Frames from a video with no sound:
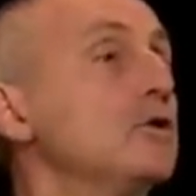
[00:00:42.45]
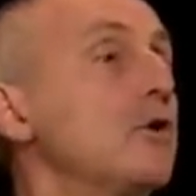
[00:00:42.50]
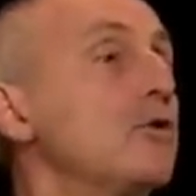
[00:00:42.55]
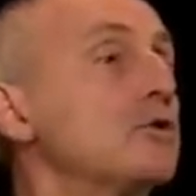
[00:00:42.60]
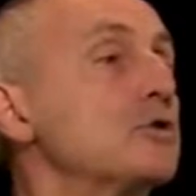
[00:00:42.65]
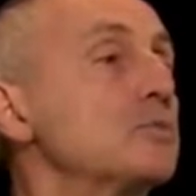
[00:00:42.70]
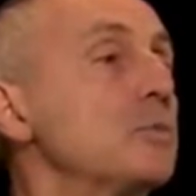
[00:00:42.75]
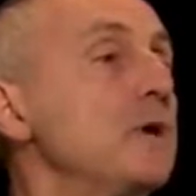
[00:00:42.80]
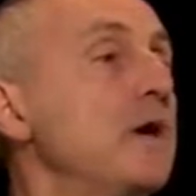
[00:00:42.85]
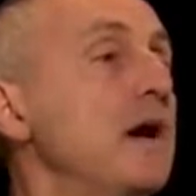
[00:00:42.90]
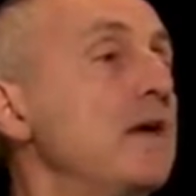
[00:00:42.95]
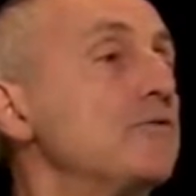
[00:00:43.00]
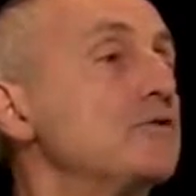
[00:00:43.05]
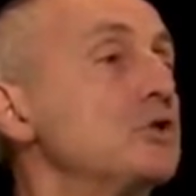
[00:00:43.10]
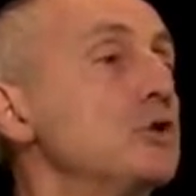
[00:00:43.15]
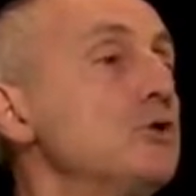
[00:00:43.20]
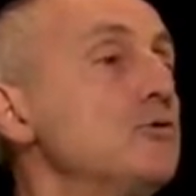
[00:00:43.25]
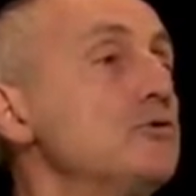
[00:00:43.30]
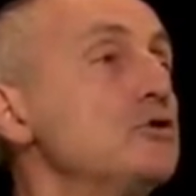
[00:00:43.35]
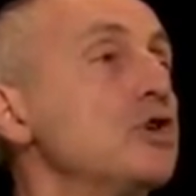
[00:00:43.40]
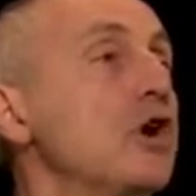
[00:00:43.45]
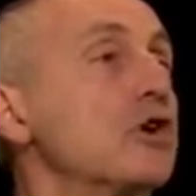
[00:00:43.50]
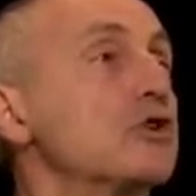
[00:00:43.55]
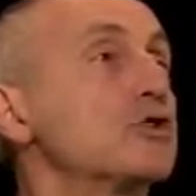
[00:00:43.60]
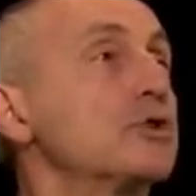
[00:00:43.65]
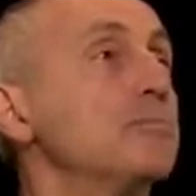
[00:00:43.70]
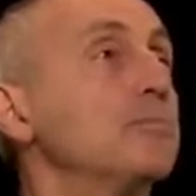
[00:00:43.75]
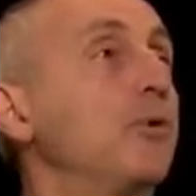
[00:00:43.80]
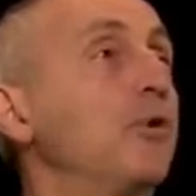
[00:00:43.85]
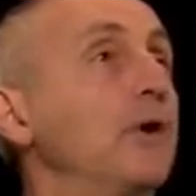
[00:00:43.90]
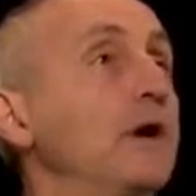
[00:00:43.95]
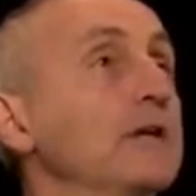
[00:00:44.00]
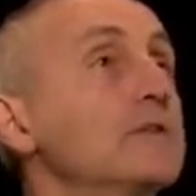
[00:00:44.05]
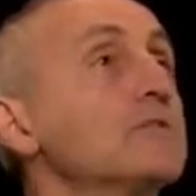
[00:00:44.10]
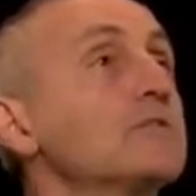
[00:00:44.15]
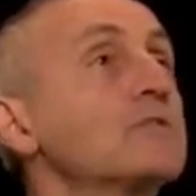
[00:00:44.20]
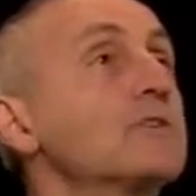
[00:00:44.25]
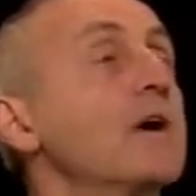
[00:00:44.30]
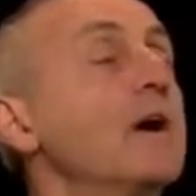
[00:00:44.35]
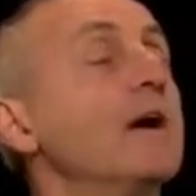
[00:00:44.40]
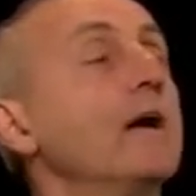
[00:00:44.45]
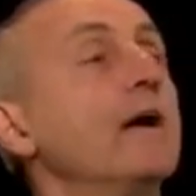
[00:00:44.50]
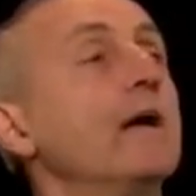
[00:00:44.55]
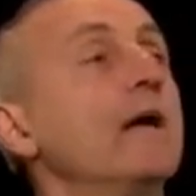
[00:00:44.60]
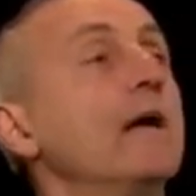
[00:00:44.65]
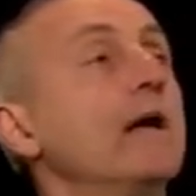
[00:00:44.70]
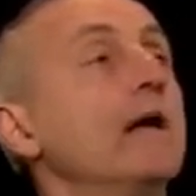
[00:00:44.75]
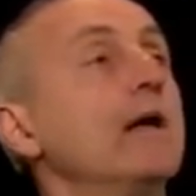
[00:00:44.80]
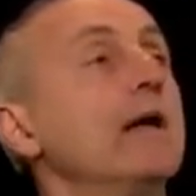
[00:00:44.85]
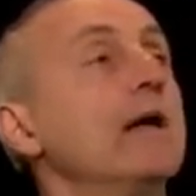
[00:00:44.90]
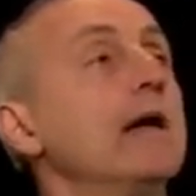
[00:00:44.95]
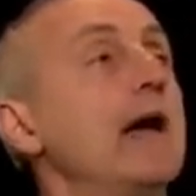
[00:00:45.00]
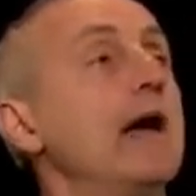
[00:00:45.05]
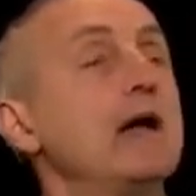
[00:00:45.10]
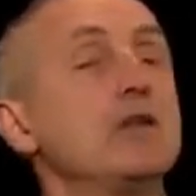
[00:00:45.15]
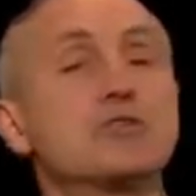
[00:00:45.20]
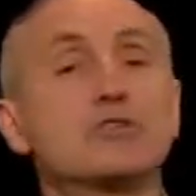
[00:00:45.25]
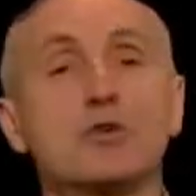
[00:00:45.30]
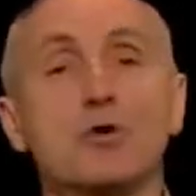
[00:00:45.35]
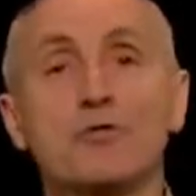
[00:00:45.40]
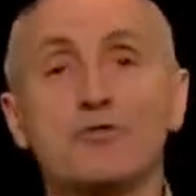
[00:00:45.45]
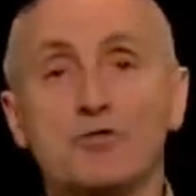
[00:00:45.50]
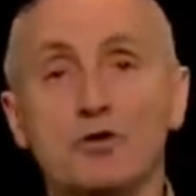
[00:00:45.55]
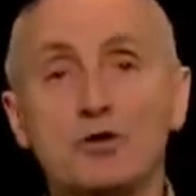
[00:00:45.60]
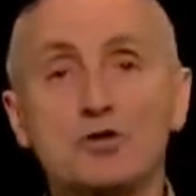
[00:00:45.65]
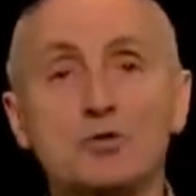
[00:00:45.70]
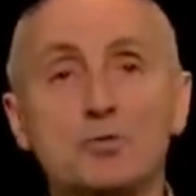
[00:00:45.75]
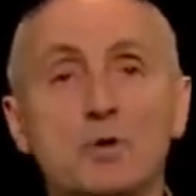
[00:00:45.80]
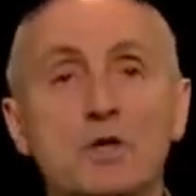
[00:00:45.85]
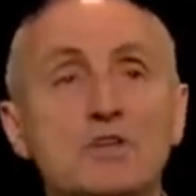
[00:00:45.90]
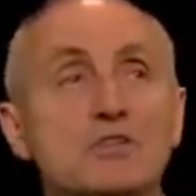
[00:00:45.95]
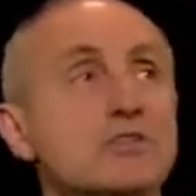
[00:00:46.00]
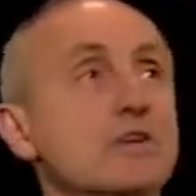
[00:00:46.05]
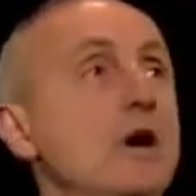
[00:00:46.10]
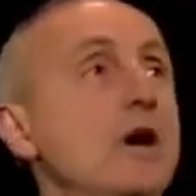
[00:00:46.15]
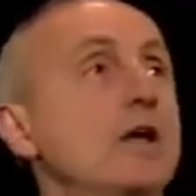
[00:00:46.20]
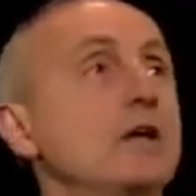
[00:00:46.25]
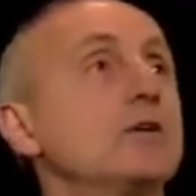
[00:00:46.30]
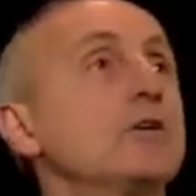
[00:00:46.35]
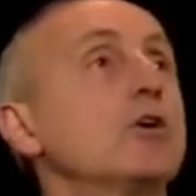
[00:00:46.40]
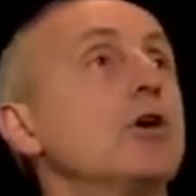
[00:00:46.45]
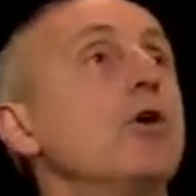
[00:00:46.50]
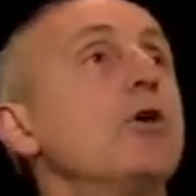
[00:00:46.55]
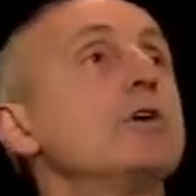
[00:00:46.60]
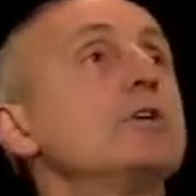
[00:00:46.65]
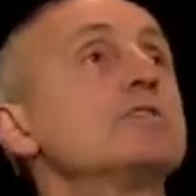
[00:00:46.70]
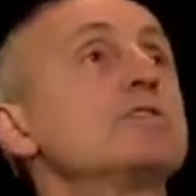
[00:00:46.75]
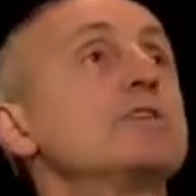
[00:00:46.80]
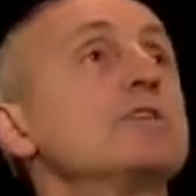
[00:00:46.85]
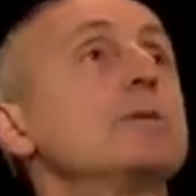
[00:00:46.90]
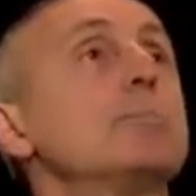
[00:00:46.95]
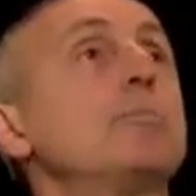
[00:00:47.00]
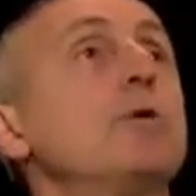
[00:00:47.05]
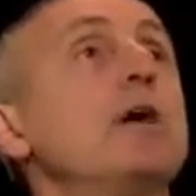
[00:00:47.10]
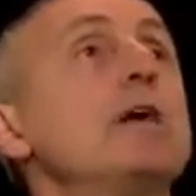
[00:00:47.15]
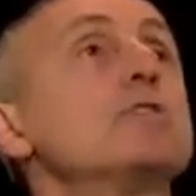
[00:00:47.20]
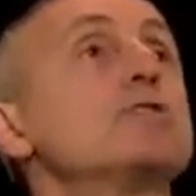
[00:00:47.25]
Notice we have two junction points. And so first we assign currents in the